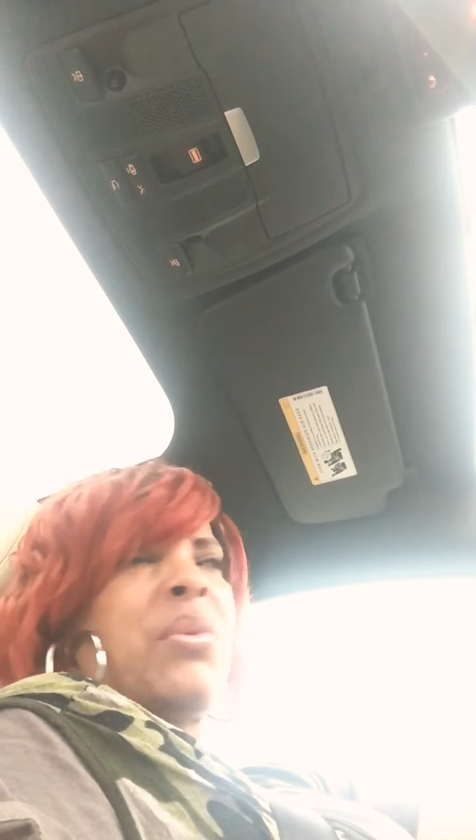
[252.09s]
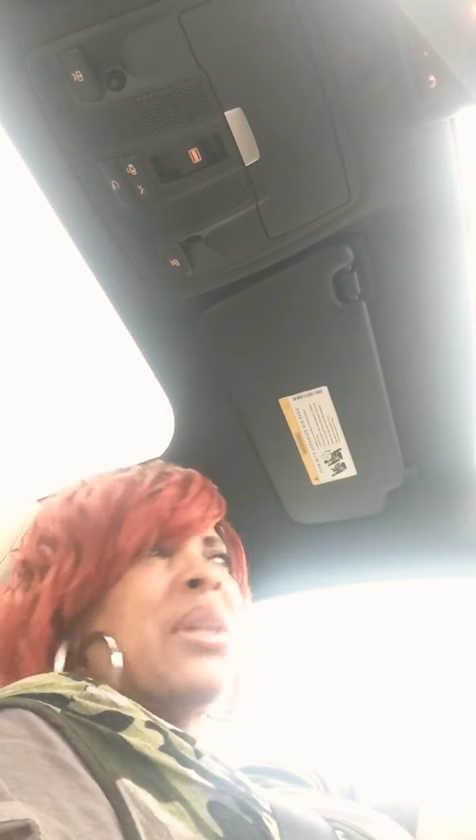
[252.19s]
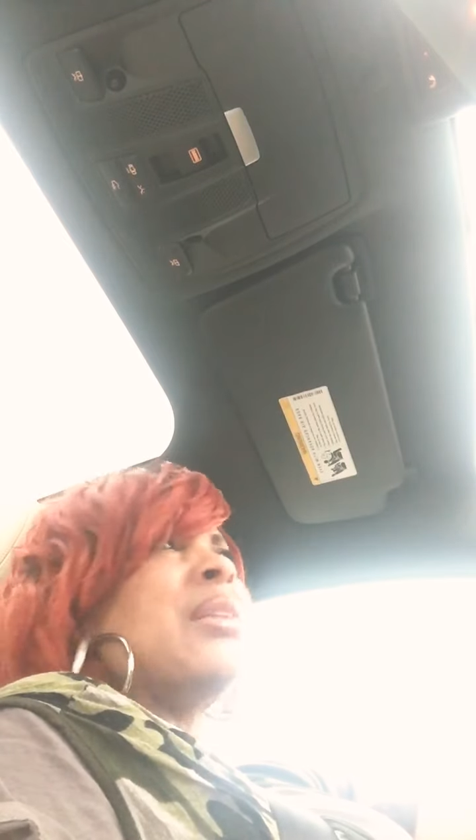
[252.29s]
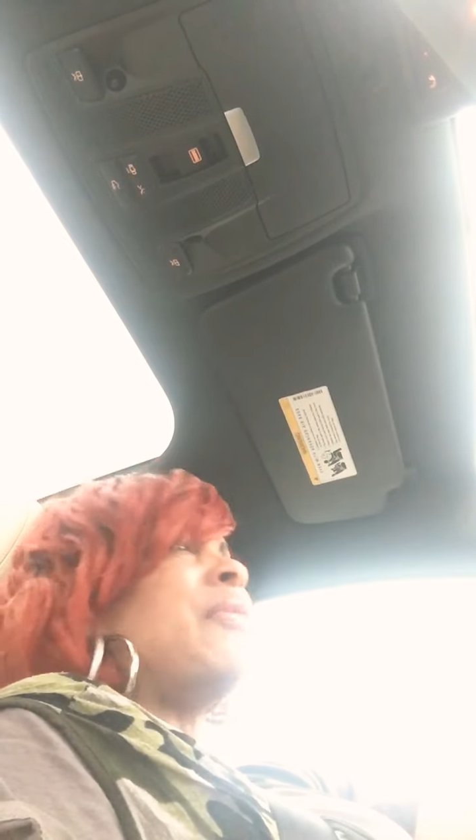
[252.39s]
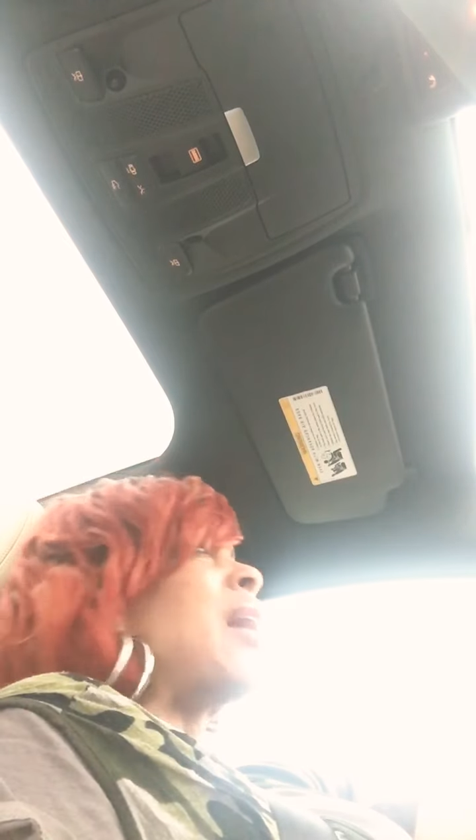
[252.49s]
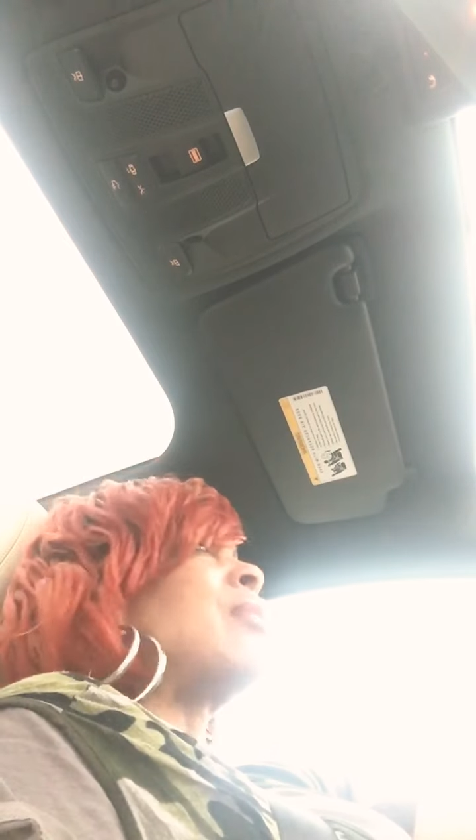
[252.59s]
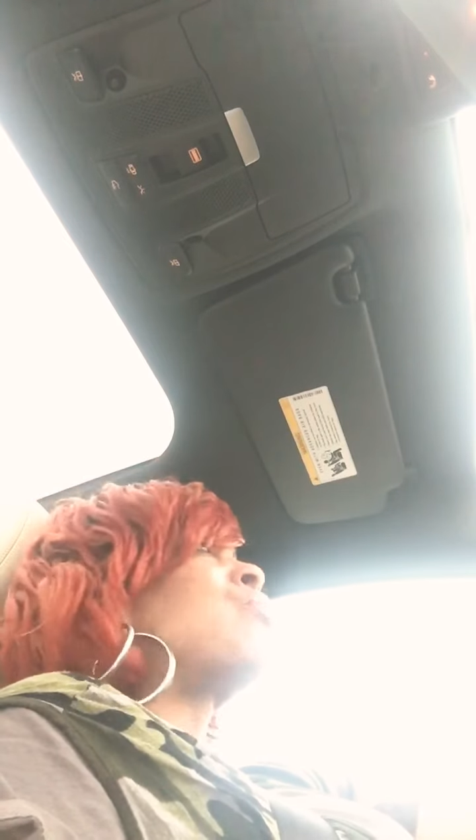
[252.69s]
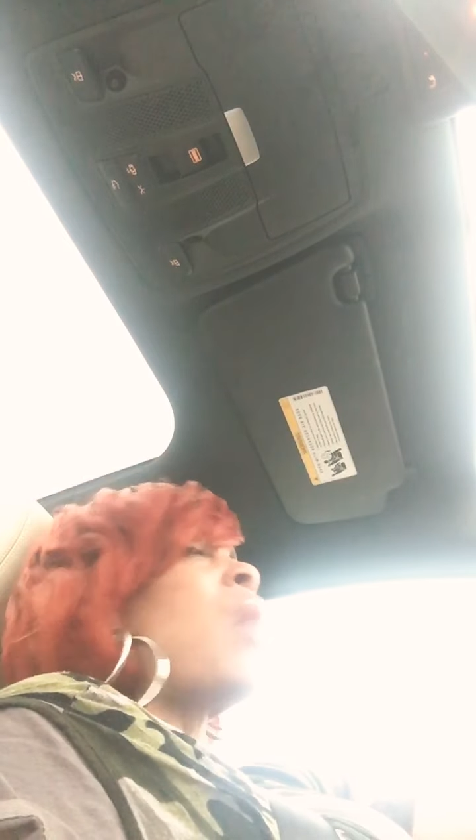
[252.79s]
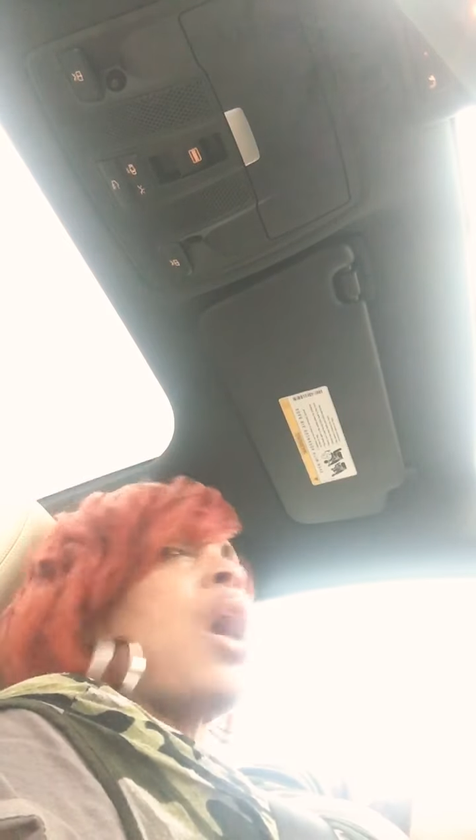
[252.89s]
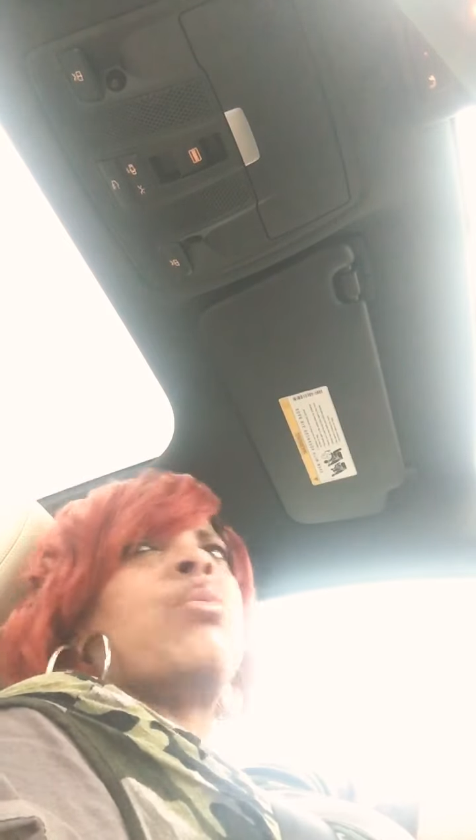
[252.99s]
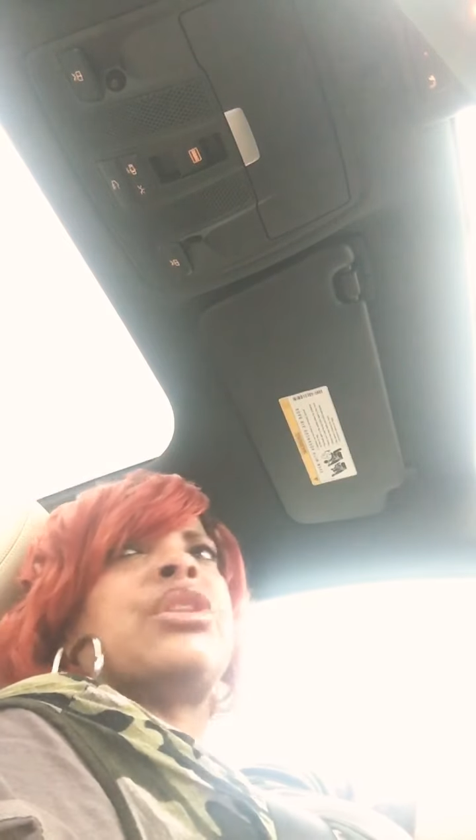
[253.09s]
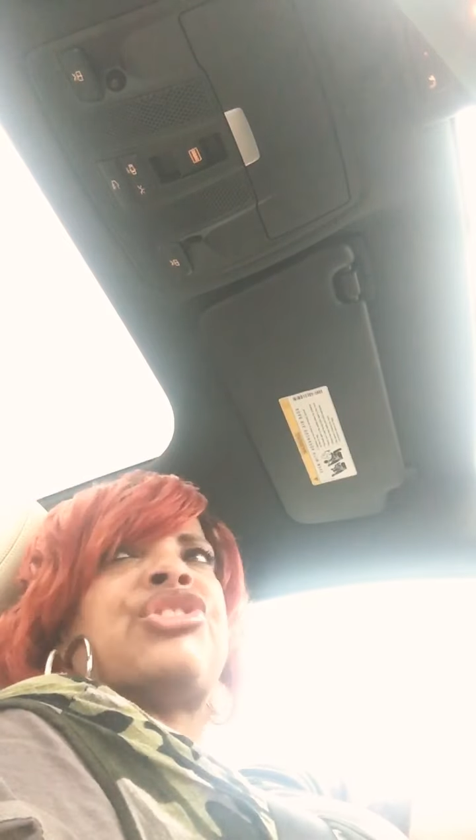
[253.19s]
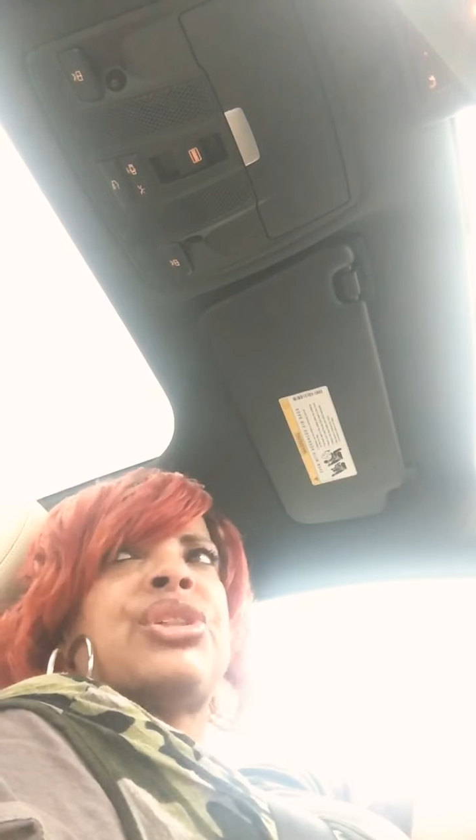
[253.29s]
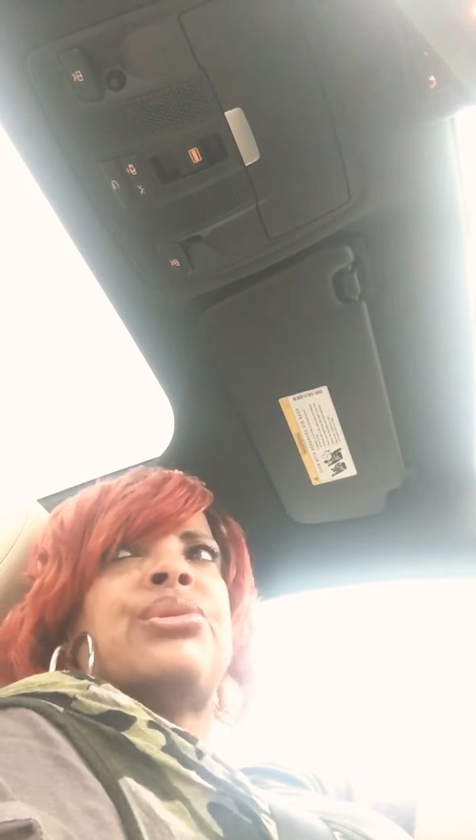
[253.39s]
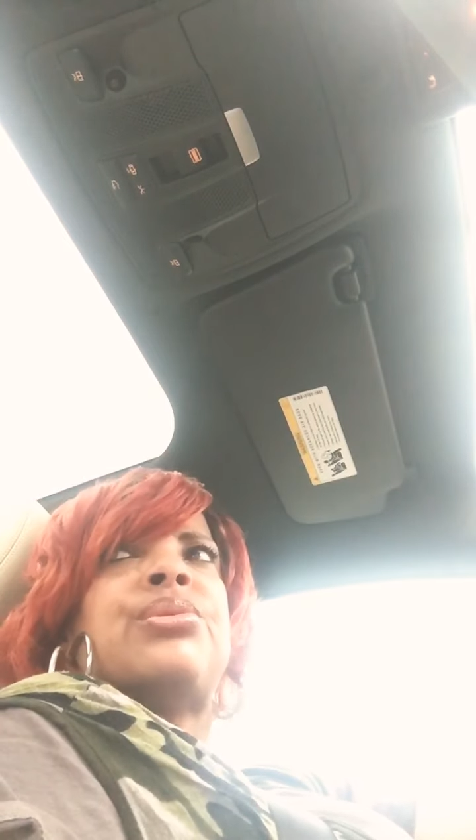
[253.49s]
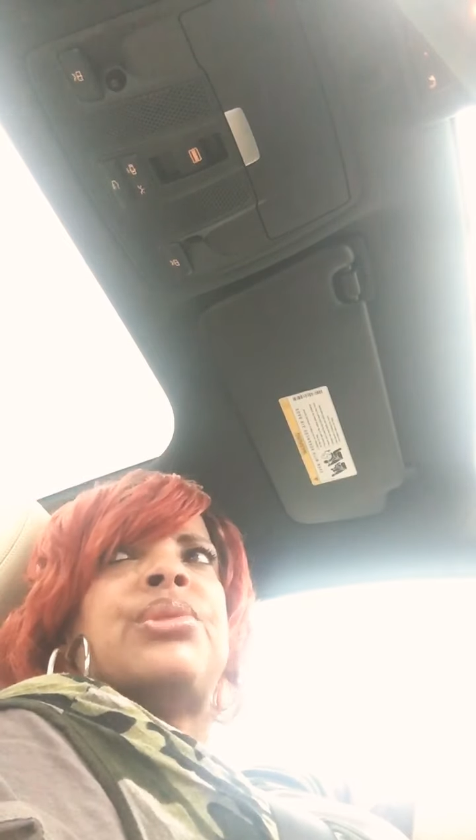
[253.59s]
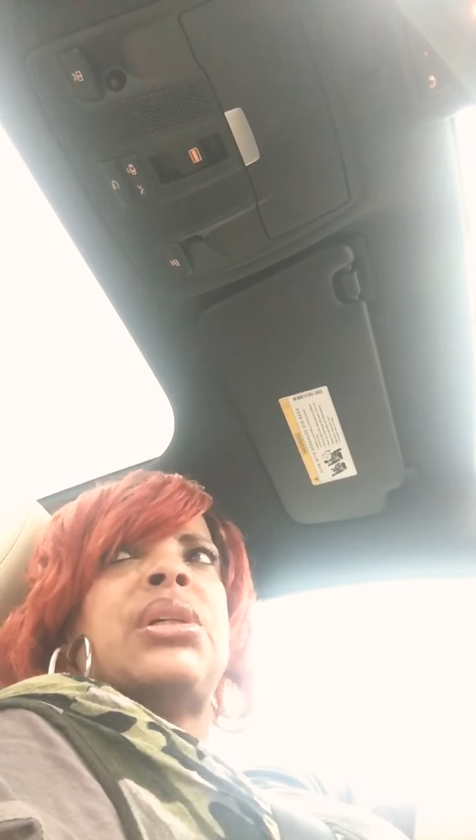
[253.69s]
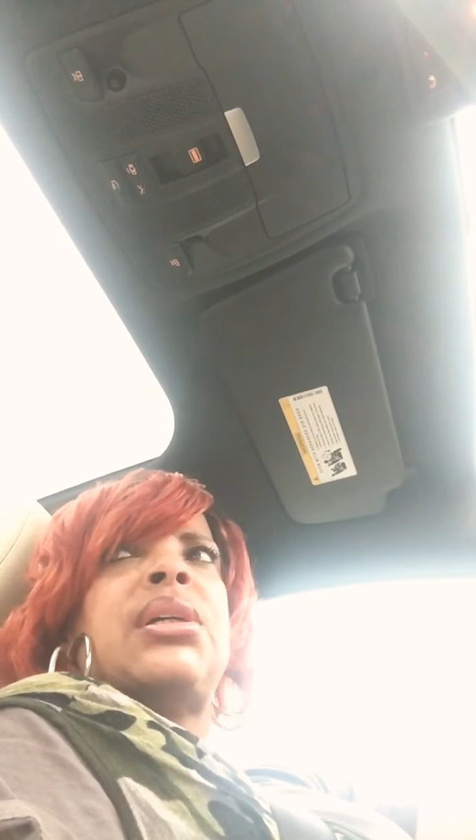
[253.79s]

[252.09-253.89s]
What is wrong with you?